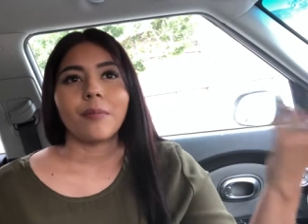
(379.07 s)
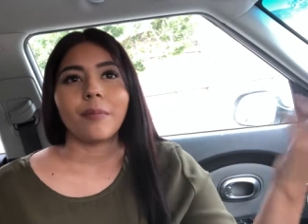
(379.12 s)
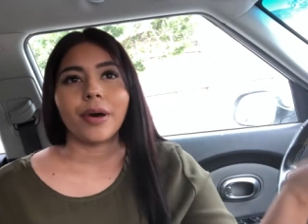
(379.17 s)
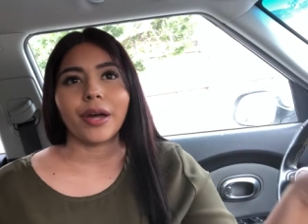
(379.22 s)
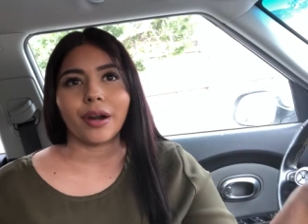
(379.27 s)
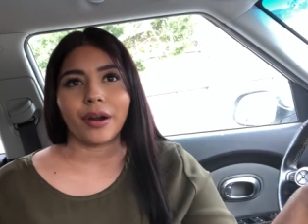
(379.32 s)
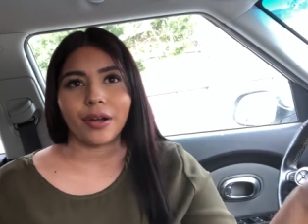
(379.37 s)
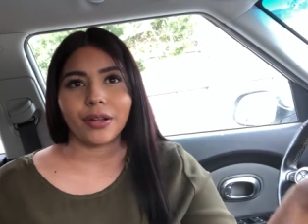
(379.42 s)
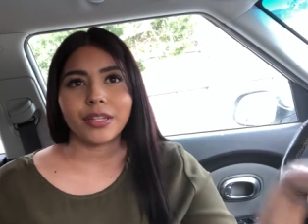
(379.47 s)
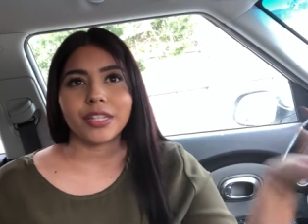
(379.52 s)

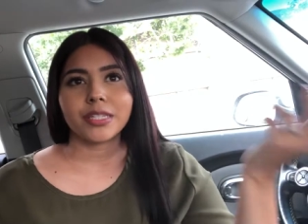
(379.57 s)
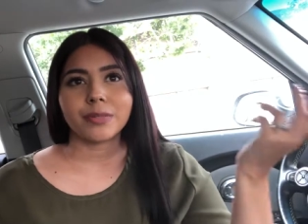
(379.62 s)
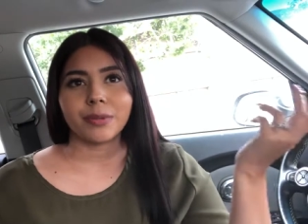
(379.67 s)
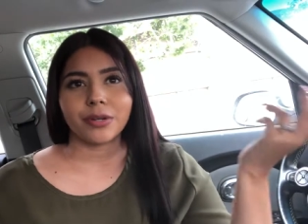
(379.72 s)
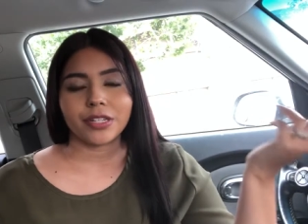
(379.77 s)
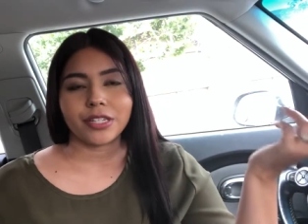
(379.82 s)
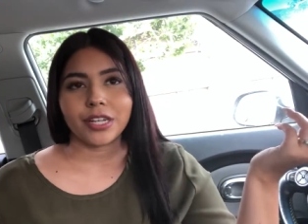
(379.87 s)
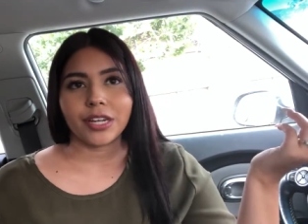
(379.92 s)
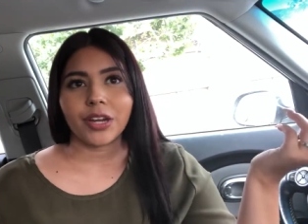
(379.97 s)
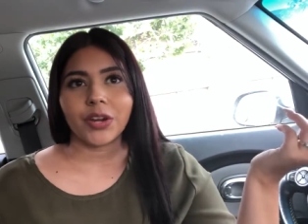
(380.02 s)
But on this
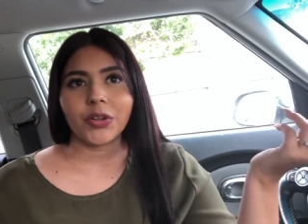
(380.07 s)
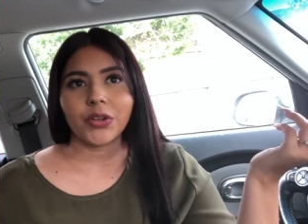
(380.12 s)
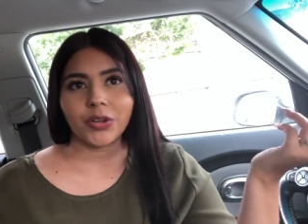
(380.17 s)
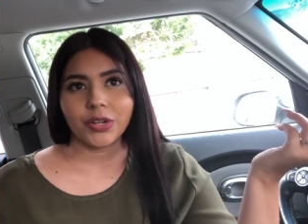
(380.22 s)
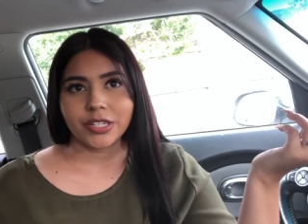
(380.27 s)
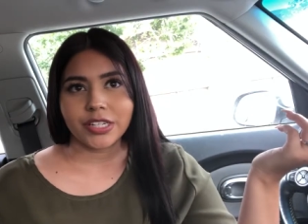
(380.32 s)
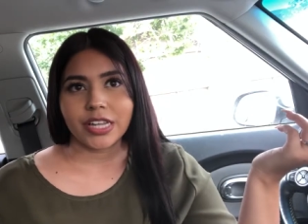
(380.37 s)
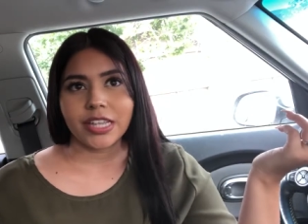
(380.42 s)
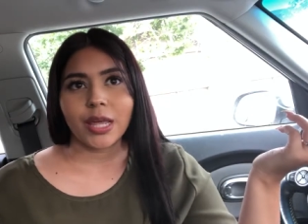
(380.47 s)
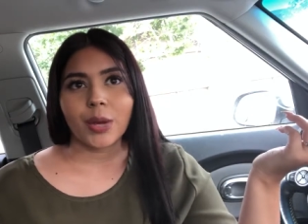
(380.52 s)

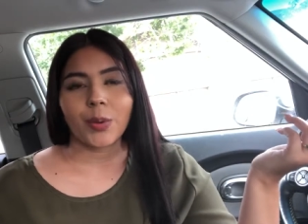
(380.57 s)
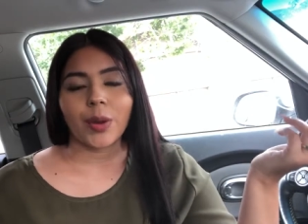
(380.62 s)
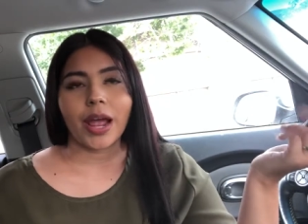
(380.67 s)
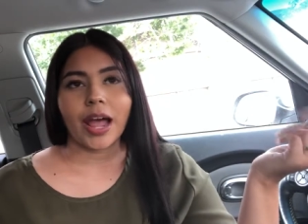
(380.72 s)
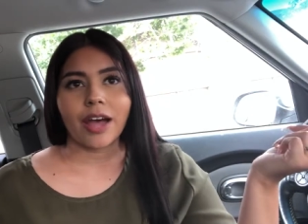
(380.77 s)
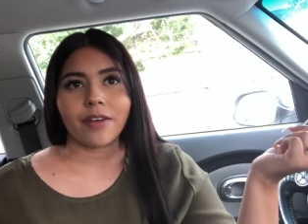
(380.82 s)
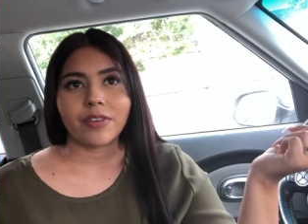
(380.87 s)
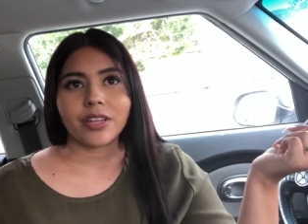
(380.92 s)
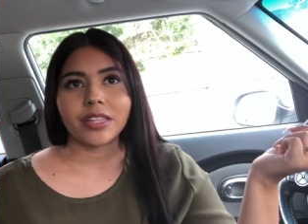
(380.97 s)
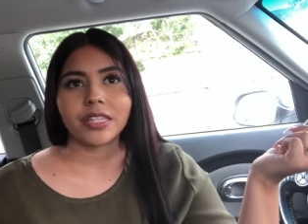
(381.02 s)
particular day that we're
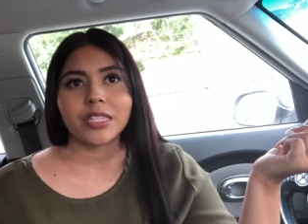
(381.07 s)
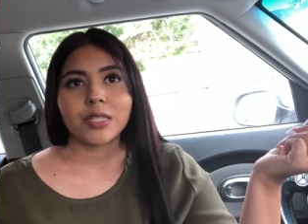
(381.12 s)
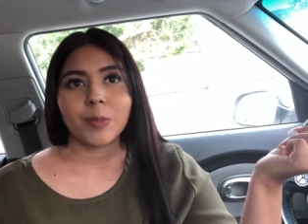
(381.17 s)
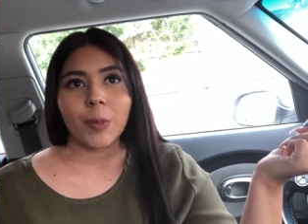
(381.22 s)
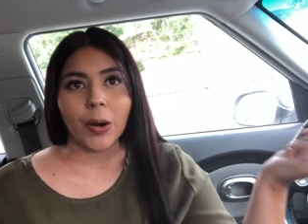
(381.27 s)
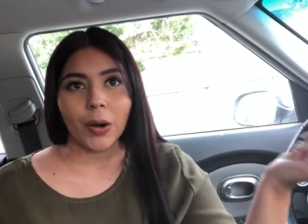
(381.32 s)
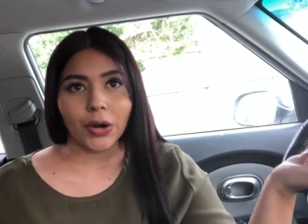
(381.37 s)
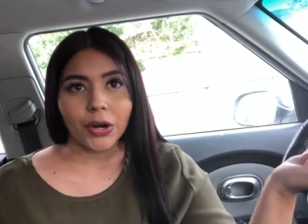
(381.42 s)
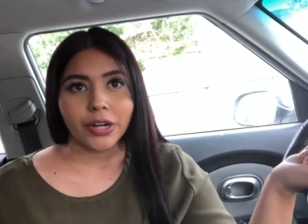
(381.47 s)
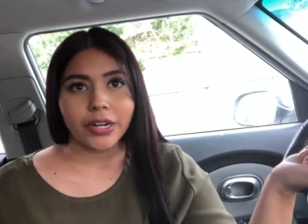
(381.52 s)
having this
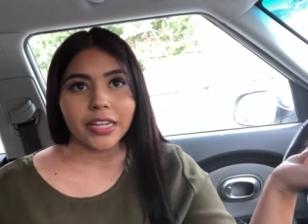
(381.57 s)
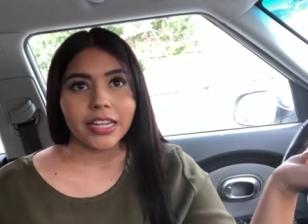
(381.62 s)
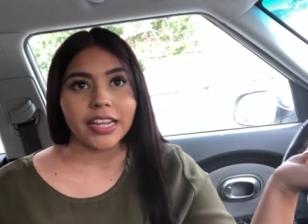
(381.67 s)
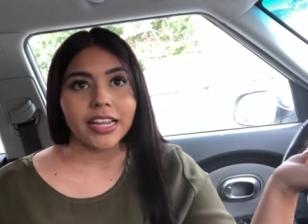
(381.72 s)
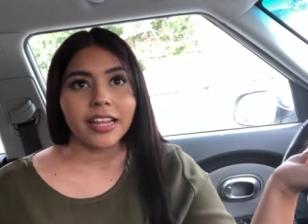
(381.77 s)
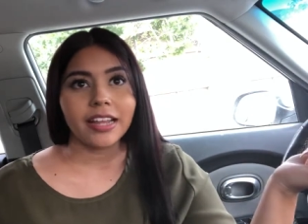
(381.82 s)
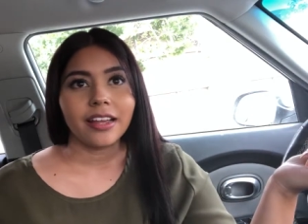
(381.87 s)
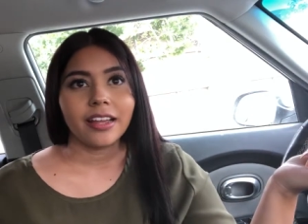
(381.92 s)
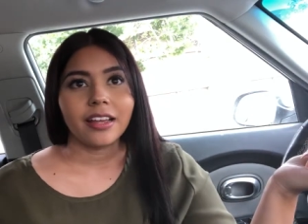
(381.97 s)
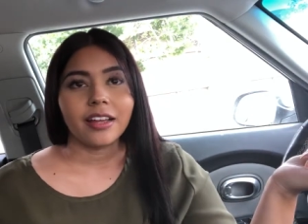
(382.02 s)

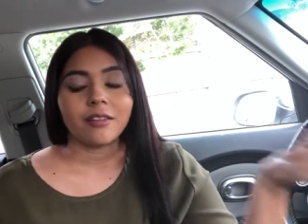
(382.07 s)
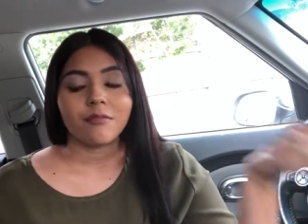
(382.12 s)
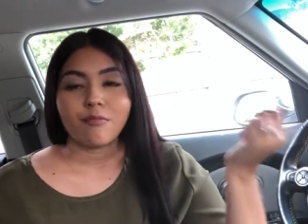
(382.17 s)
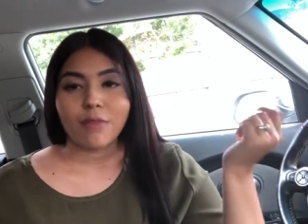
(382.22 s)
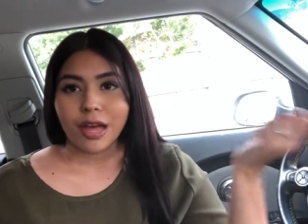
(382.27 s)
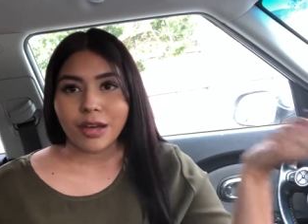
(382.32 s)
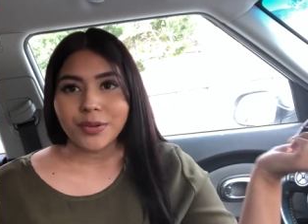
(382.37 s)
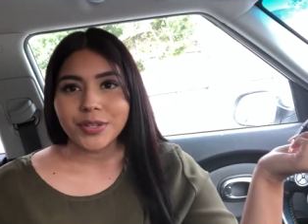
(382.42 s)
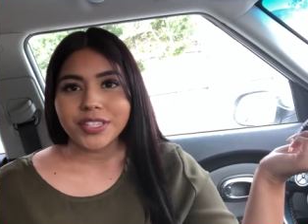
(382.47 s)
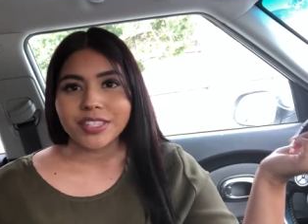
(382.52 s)
party,
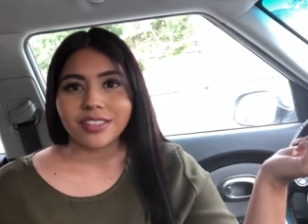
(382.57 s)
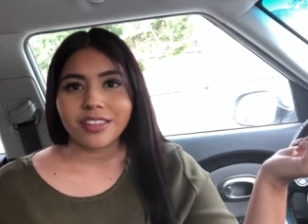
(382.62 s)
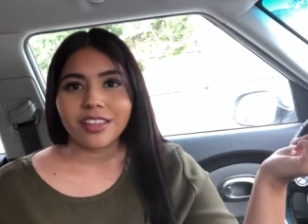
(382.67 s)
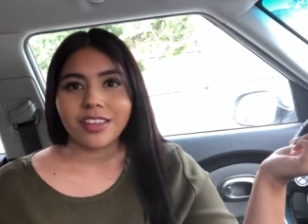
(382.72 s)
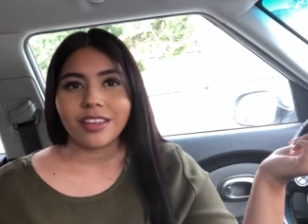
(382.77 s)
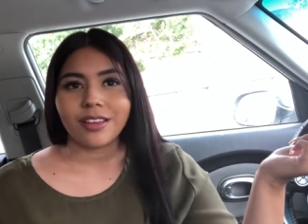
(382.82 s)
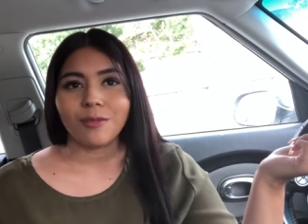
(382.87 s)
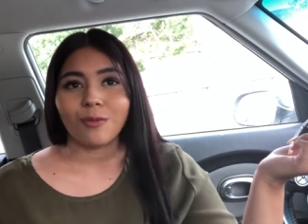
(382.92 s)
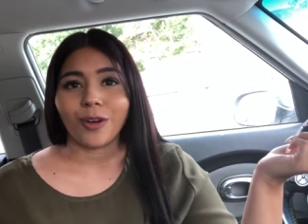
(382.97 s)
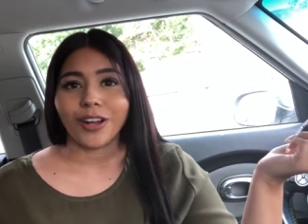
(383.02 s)

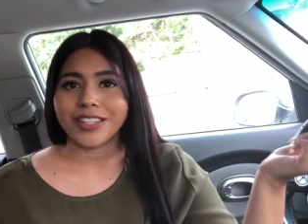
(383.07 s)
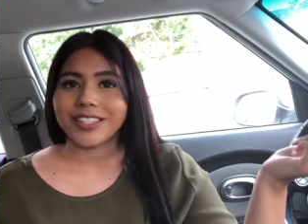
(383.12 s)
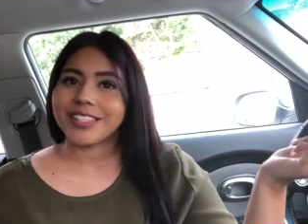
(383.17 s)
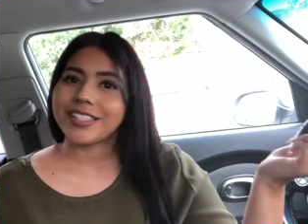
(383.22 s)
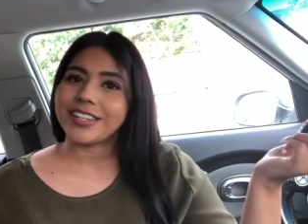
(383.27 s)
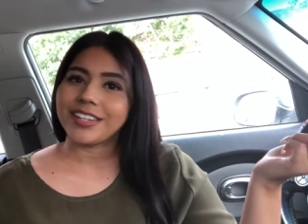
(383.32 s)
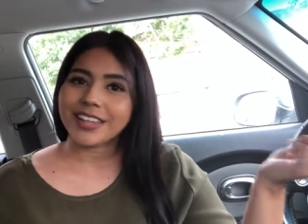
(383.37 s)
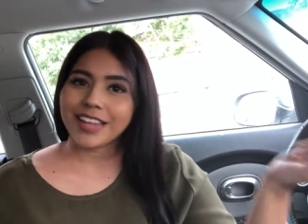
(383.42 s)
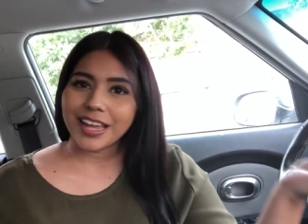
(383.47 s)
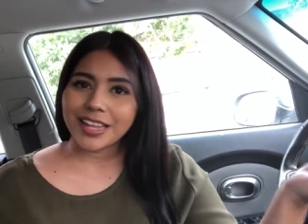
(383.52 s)
Mousy
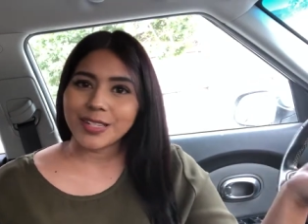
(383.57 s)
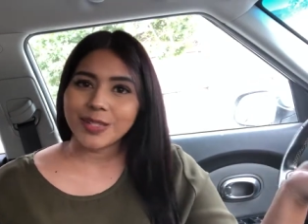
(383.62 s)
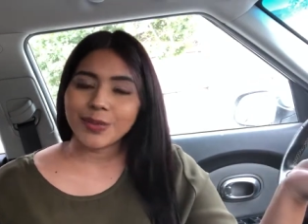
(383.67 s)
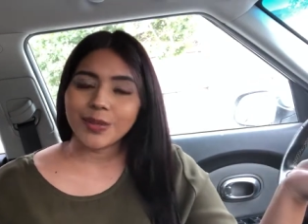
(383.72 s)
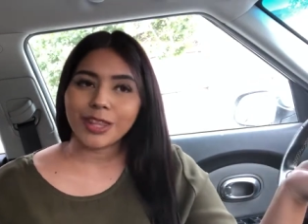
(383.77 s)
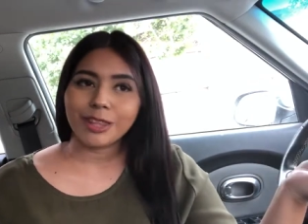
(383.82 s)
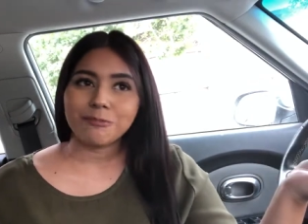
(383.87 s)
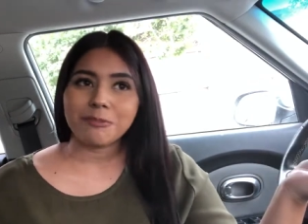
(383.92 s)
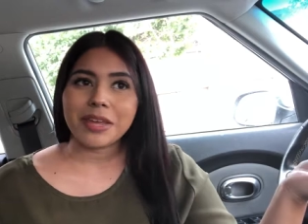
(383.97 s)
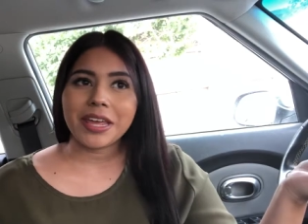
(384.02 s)
wants to dance
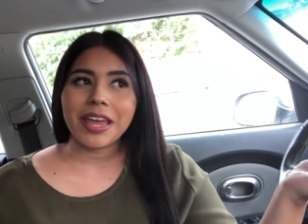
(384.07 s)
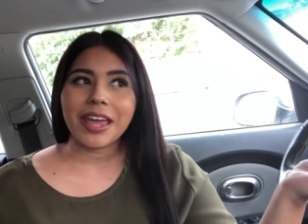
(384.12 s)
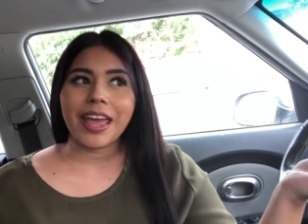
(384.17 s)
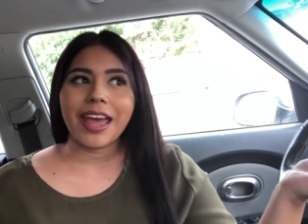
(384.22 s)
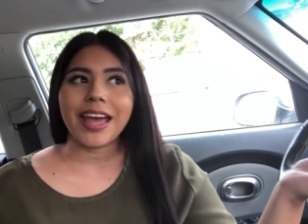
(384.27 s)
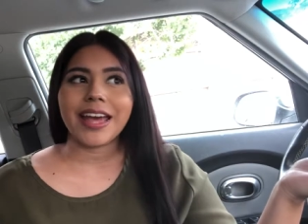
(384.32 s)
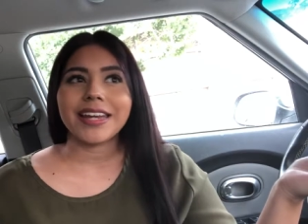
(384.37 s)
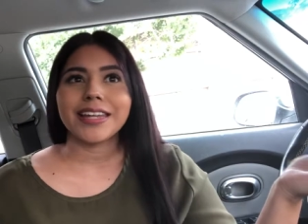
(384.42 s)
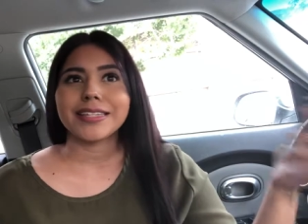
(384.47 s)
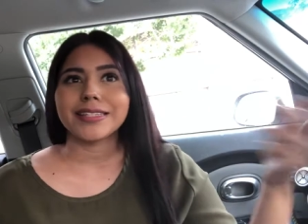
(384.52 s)
with me,
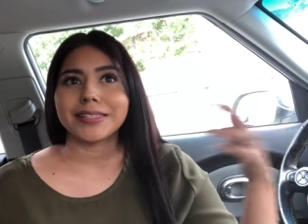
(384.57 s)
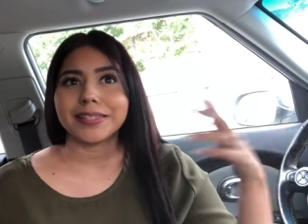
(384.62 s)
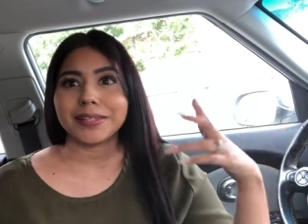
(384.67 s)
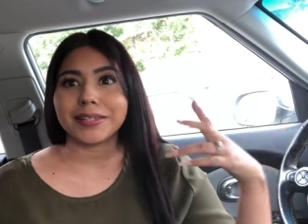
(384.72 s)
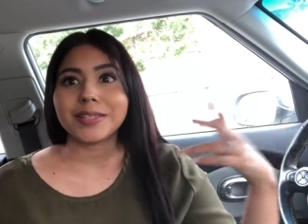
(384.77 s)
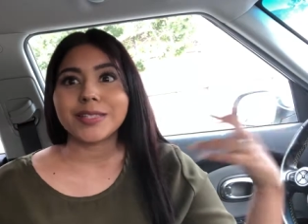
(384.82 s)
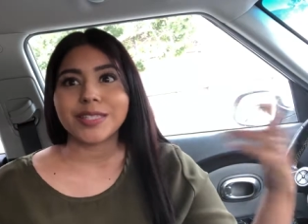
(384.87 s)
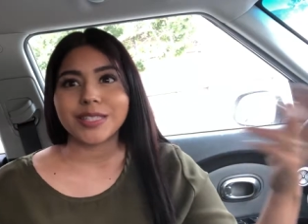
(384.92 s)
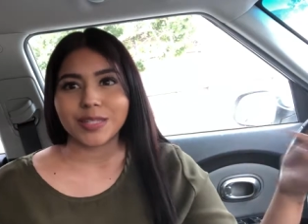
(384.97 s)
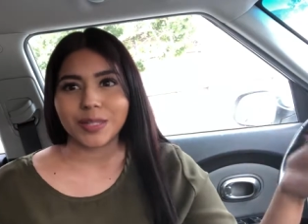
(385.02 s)
and it's like
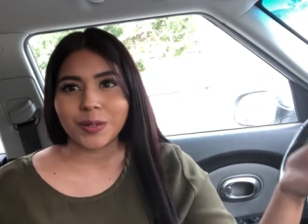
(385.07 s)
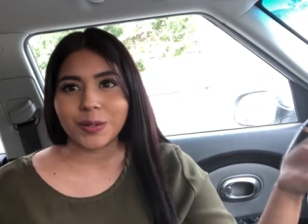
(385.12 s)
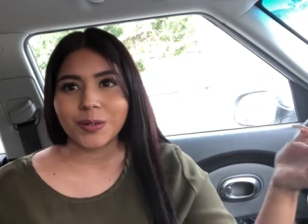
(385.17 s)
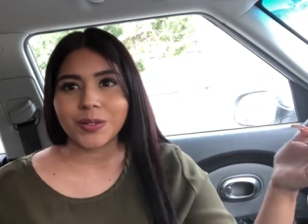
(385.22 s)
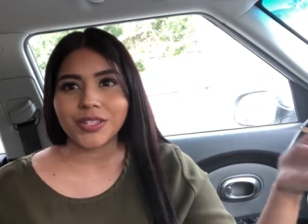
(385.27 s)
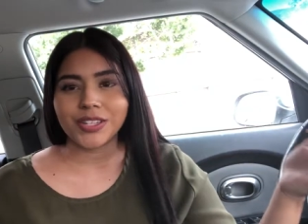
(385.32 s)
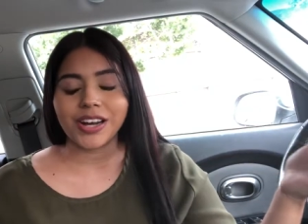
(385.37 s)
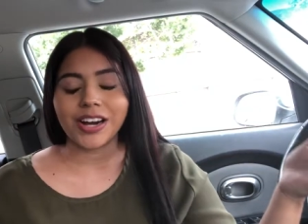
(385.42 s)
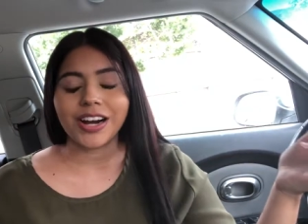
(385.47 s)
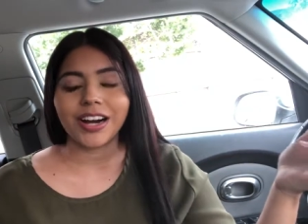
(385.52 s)
a slow
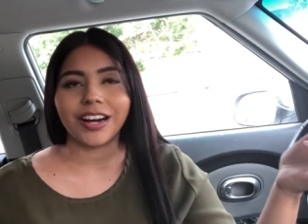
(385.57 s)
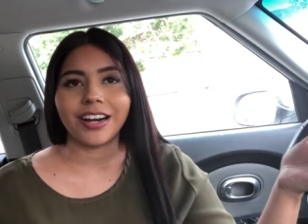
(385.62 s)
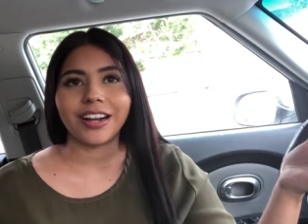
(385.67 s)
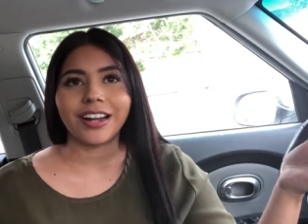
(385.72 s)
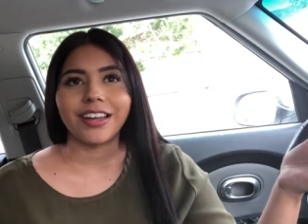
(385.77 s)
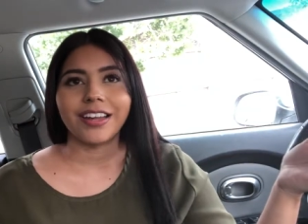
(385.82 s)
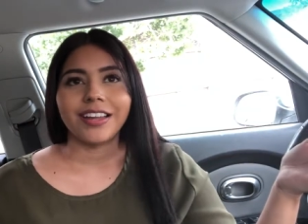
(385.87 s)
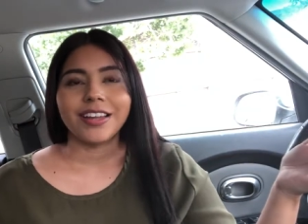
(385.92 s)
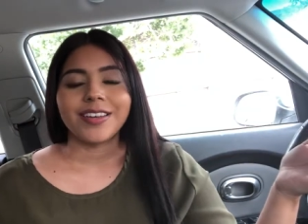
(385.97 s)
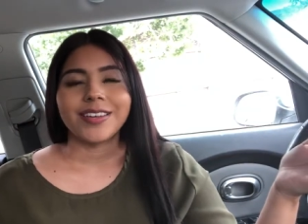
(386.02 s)
song.